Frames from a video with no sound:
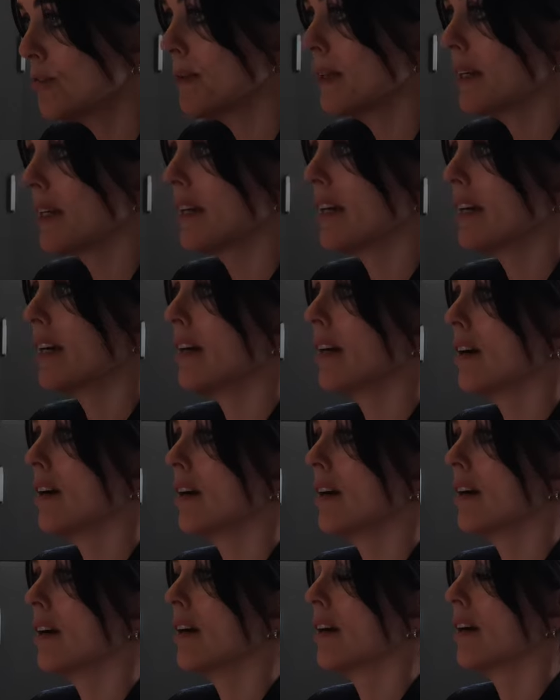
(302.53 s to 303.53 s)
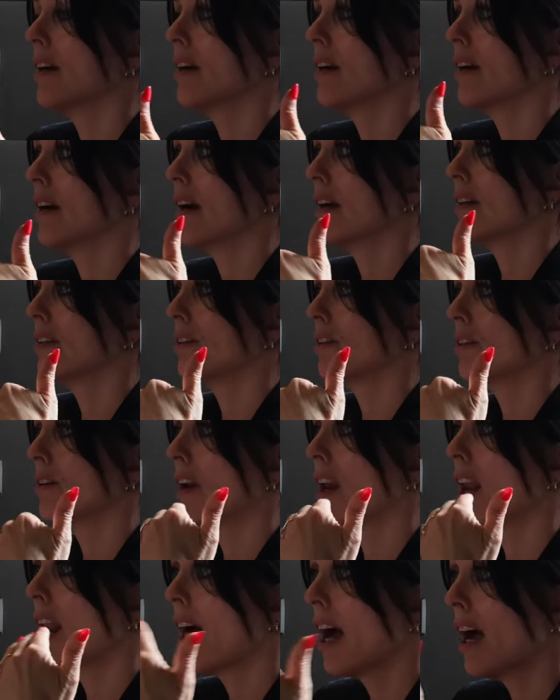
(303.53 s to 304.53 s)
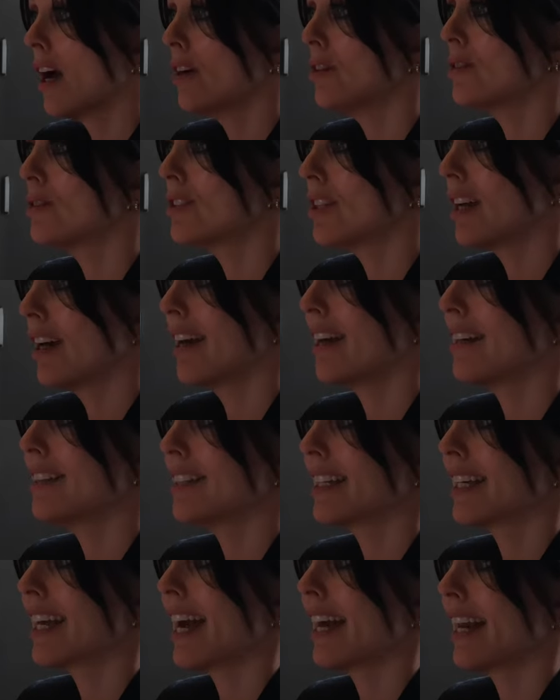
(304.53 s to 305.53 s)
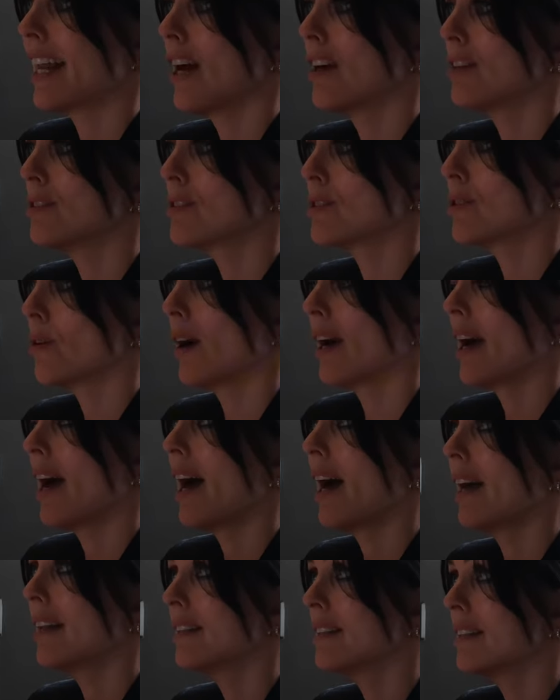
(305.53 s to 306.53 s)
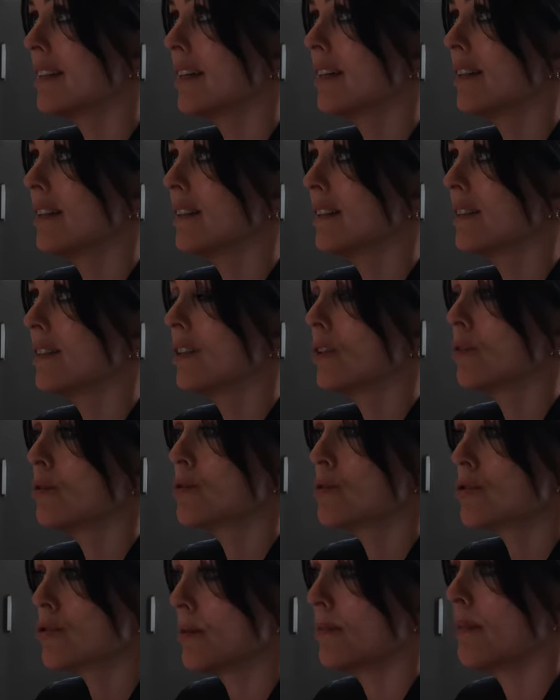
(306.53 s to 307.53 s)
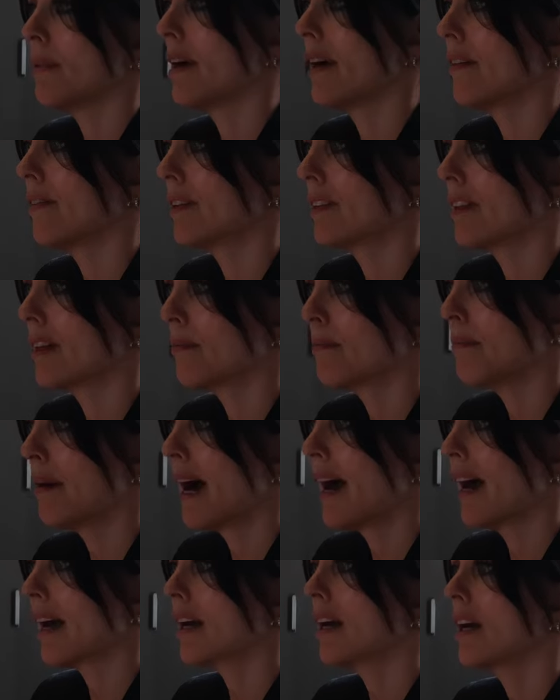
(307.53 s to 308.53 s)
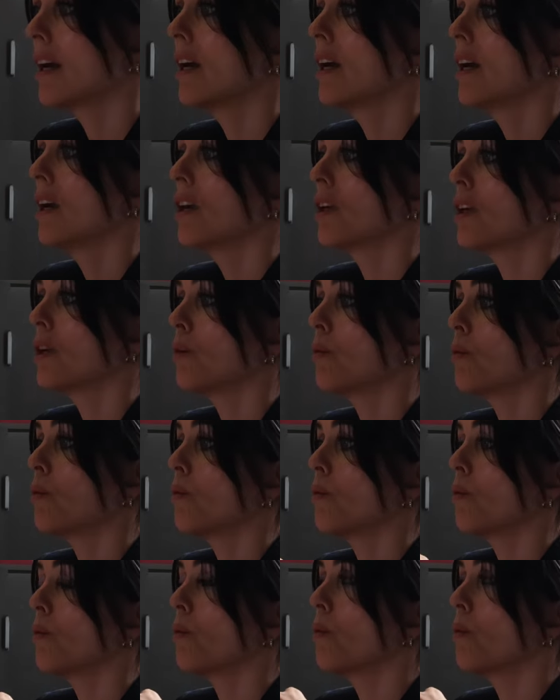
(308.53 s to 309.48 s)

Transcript: to be here and you're allowed to get out. So I had to, strip everything back. You know,